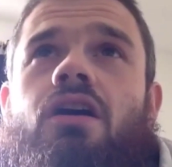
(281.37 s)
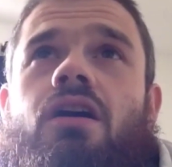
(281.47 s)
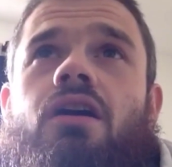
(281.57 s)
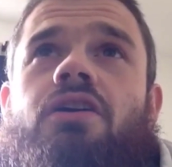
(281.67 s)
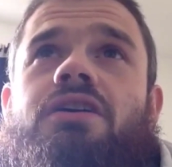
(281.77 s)

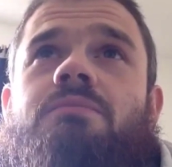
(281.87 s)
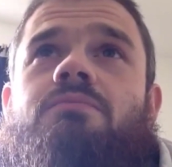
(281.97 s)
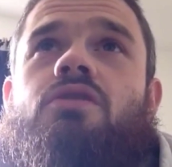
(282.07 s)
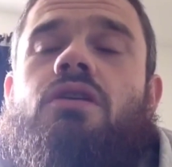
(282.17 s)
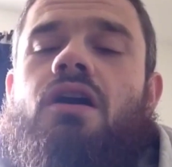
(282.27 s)

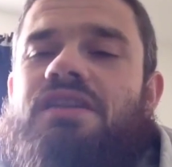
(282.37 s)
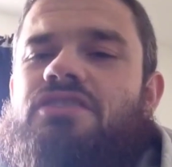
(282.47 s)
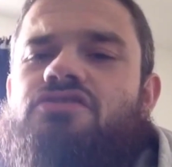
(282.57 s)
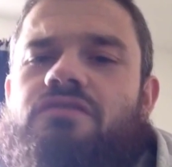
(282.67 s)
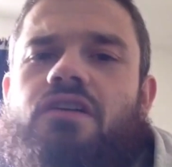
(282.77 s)
I'm an
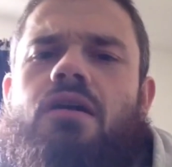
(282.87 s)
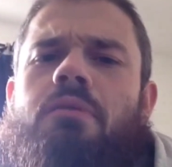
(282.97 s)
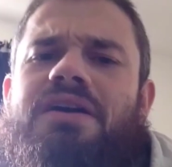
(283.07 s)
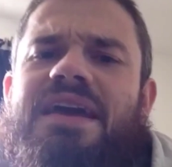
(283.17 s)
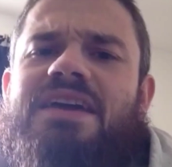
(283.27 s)
introvert
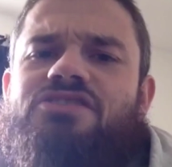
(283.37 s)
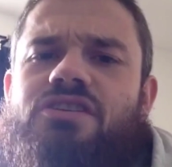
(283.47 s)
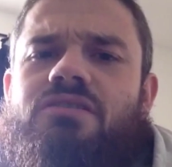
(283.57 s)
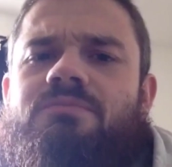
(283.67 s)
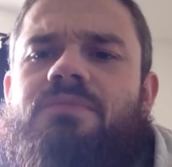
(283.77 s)
by
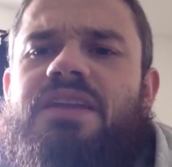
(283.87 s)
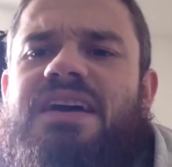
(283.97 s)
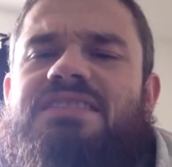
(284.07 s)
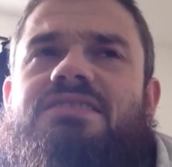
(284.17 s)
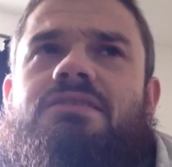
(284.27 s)
nature, and
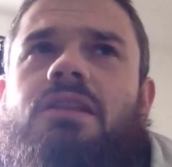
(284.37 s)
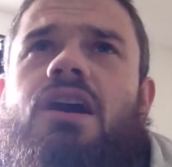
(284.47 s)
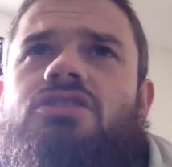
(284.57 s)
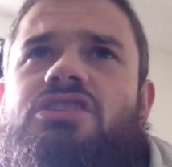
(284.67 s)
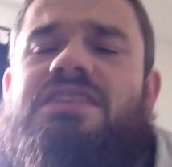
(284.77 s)
that's
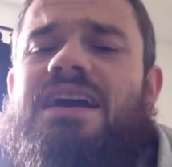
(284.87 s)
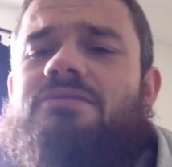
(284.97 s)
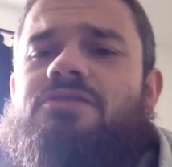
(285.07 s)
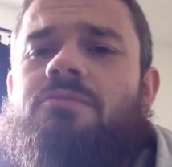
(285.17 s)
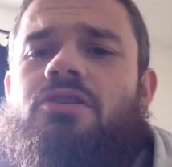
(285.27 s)
largely
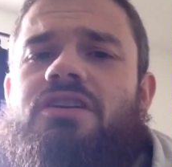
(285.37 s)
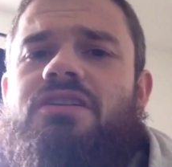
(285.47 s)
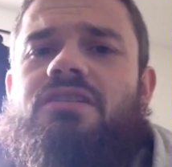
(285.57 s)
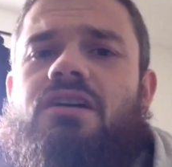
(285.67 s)
down to my